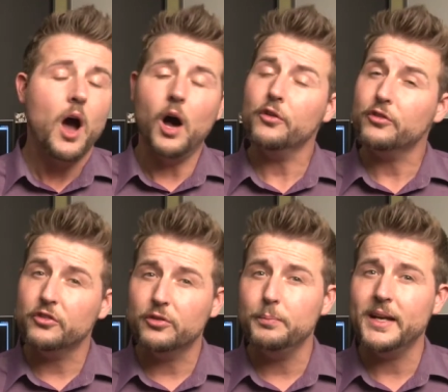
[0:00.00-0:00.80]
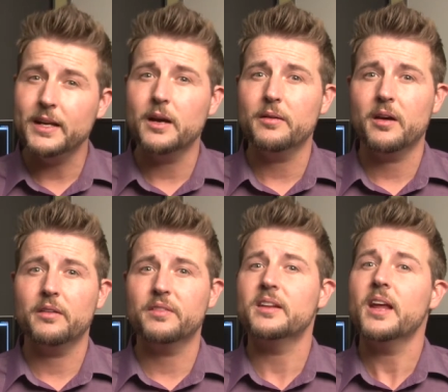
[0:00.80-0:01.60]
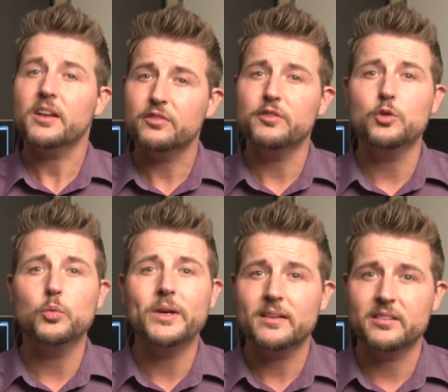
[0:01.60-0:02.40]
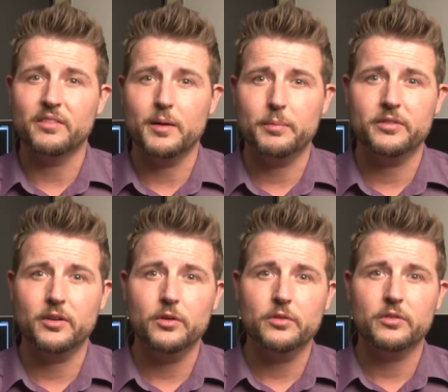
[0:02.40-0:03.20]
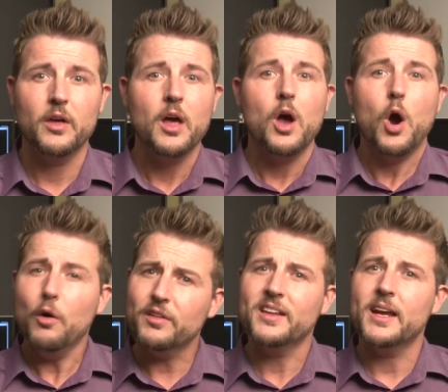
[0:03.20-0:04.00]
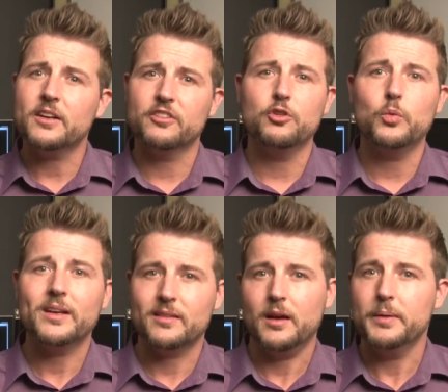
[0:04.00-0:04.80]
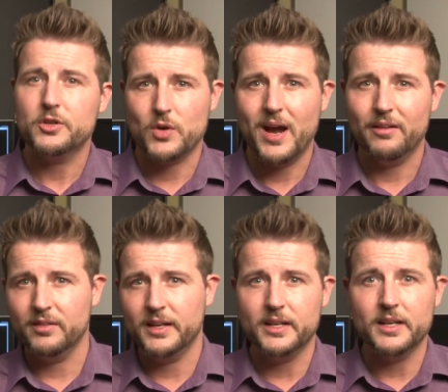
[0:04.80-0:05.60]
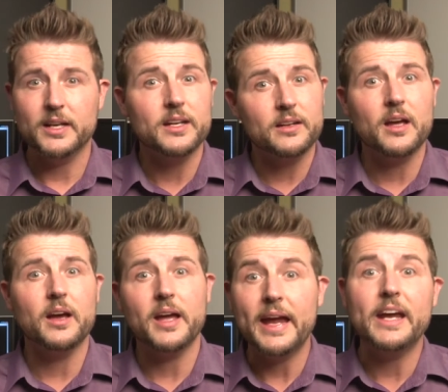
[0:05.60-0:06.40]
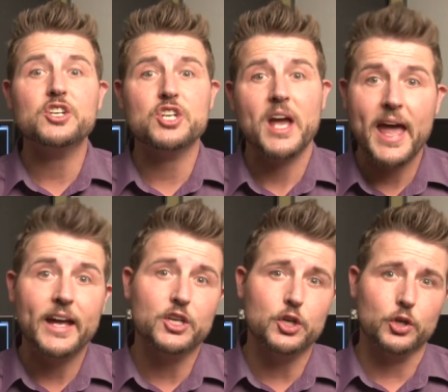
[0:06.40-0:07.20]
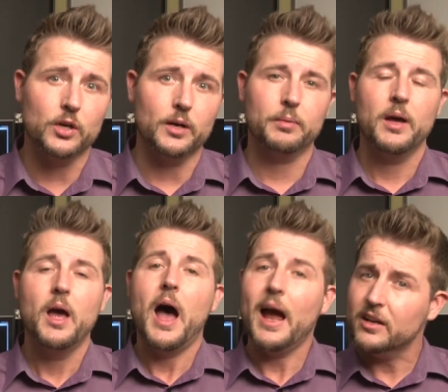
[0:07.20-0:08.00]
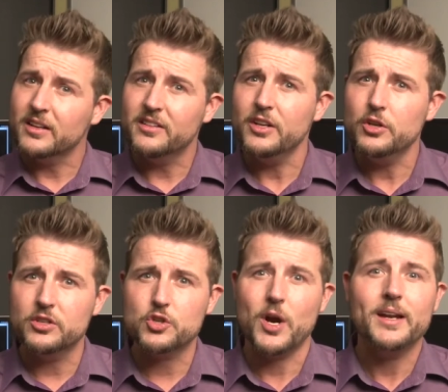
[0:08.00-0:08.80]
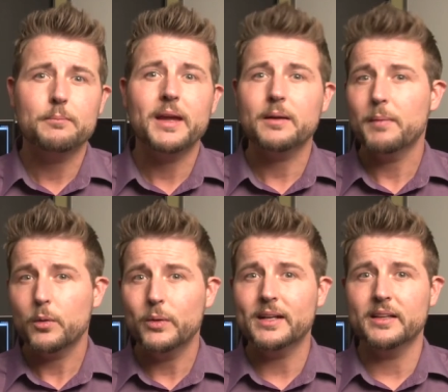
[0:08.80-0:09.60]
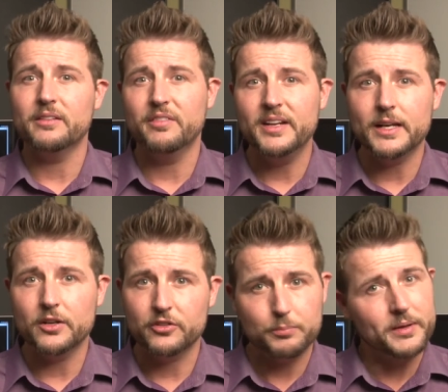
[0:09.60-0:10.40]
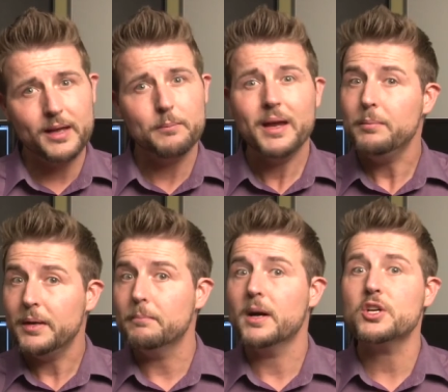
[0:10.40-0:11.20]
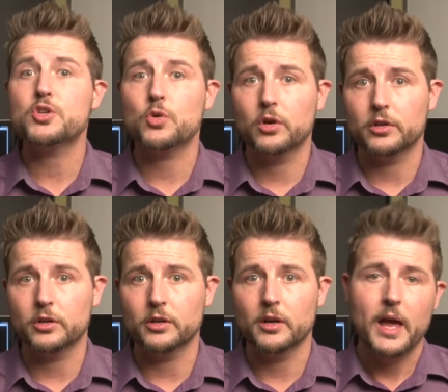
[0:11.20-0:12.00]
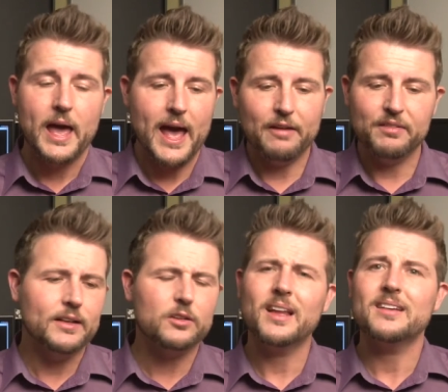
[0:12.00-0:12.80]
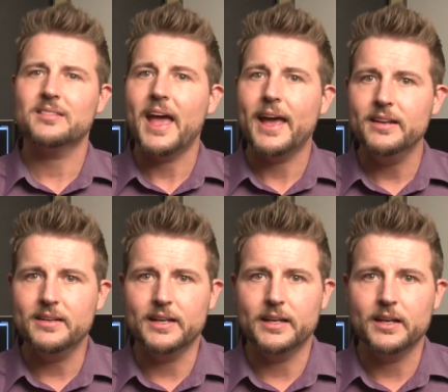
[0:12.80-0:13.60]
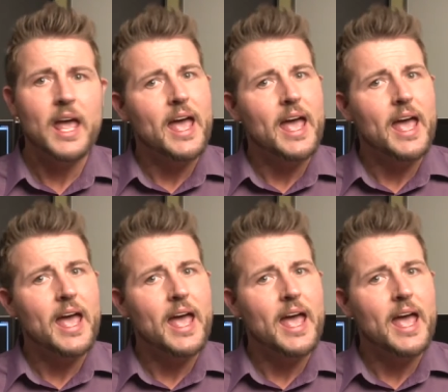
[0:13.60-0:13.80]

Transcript: Also, speaking of the next few weeks of episodes, over the next 2 weeks I'll be traveling in Asia and Europe. I'll continue to try to make my weekly videos, but they may be much shorter, have a little less editing,